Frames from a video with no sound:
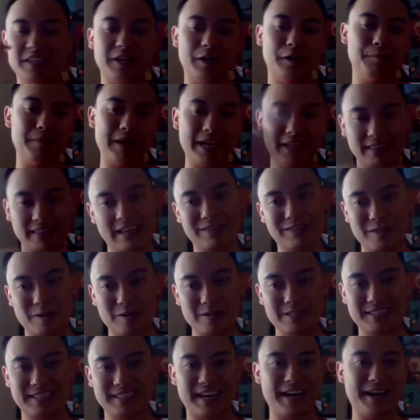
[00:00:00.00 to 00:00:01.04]
called back that
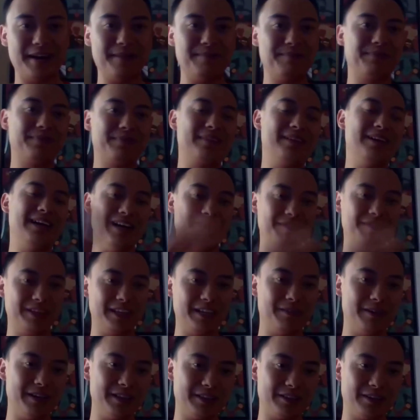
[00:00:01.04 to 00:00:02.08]
third time.
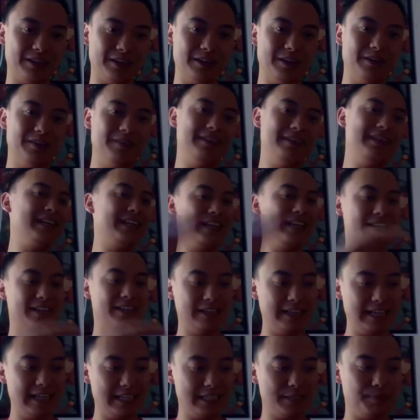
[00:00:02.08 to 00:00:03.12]
Everything went through, and I kind
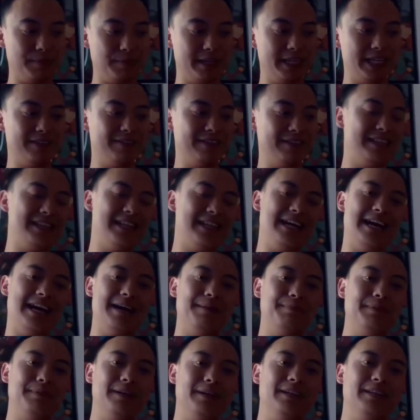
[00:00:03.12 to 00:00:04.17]
of explained everything that
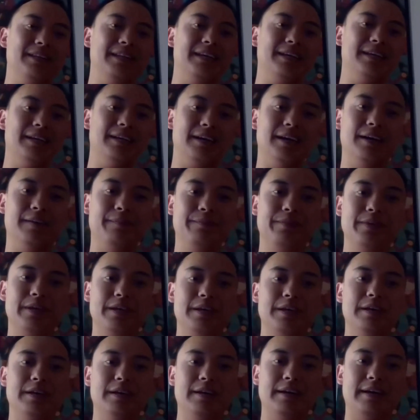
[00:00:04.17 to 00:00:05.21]
happened. And then I
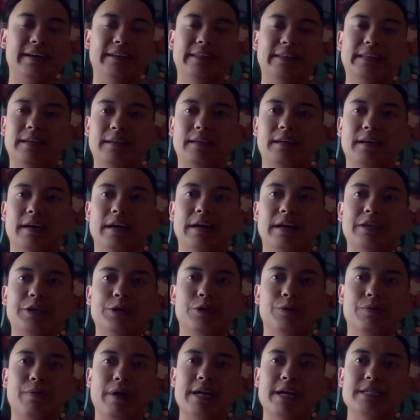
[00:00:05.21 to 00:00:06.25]
think
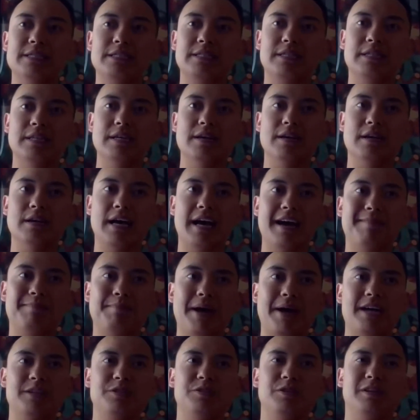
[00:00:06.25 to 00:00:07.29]
you arranged to have
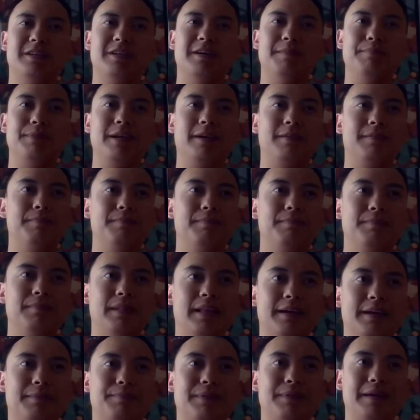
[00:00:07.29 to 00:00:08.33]
Patrick come pick
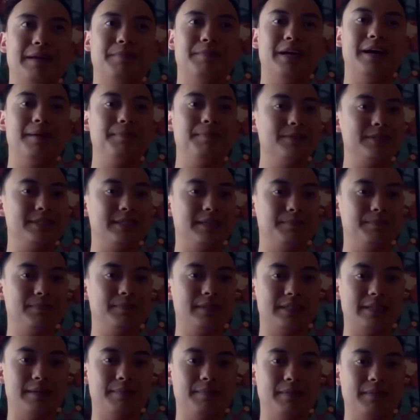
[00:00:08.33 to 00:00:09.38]
me up or
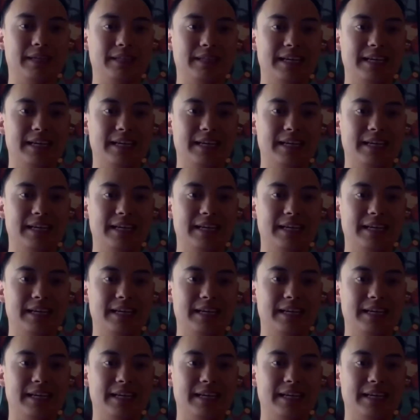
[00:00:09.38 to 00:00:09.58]
something like